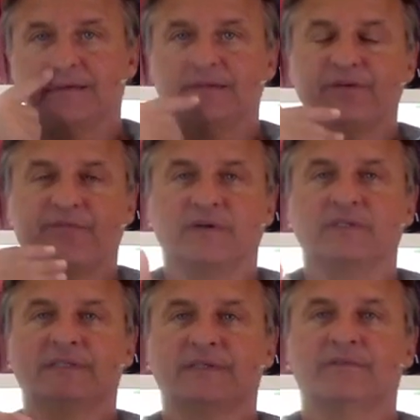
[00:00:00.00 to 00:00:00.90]

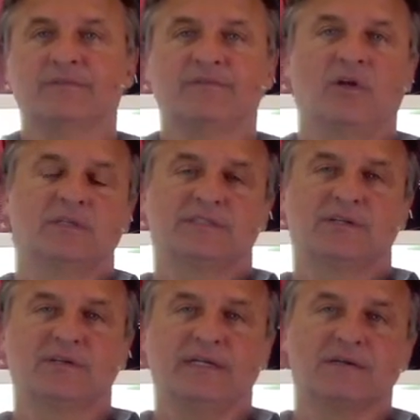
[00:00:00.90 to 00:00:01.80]
different
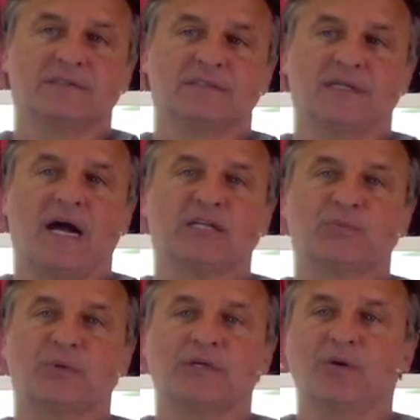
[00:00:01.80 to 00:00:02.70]
volunteer leaders in
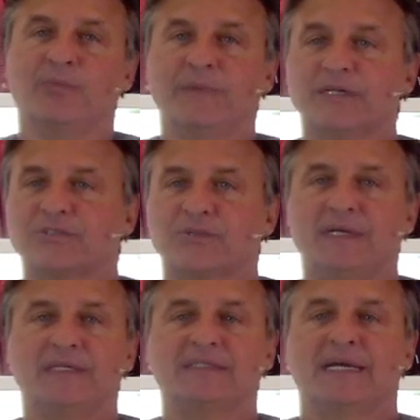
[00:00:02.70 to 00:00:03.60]
Gospel on the Go
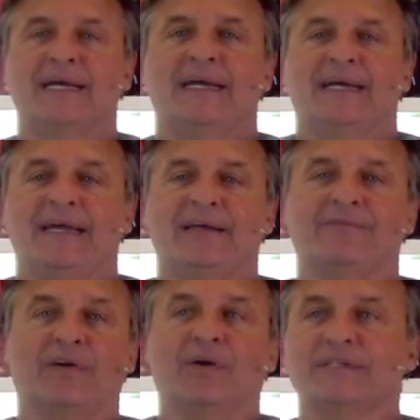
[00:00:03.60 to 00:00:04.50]
Ministries
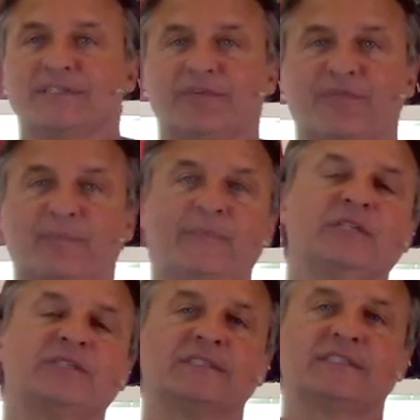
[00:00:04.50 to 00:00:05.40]
and various different
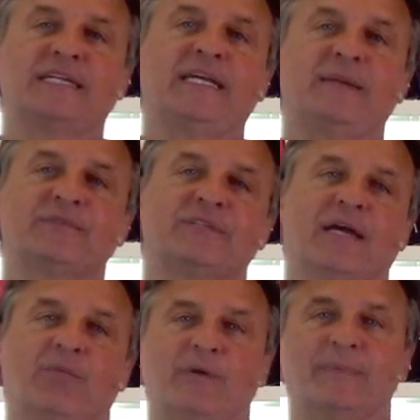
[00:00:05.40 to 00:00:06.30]
missions teams,
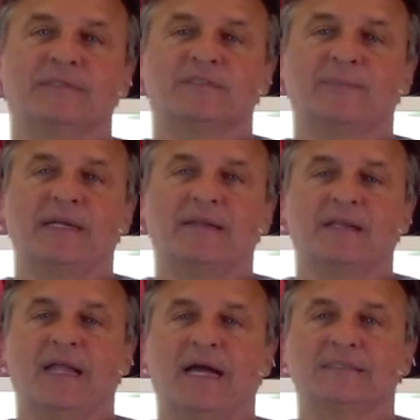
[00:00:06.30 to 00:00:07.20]
we've been spending the
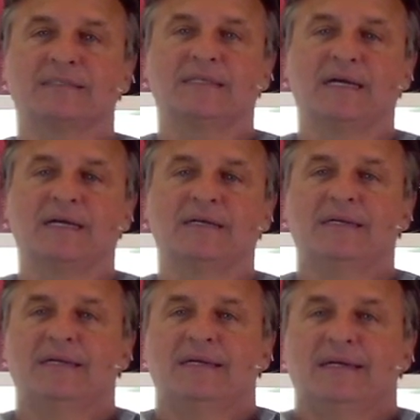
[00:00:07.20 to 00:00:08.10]
last,
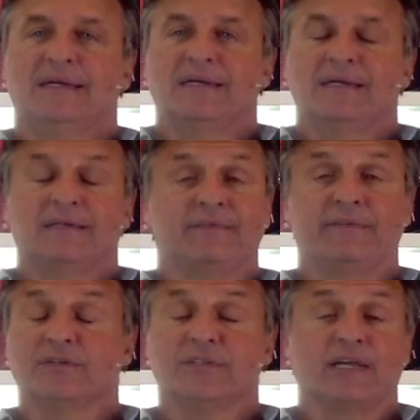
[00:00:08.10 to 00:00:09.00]

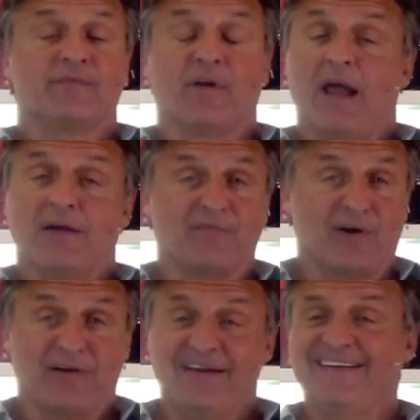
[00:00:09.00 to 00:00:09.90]
feels like forever,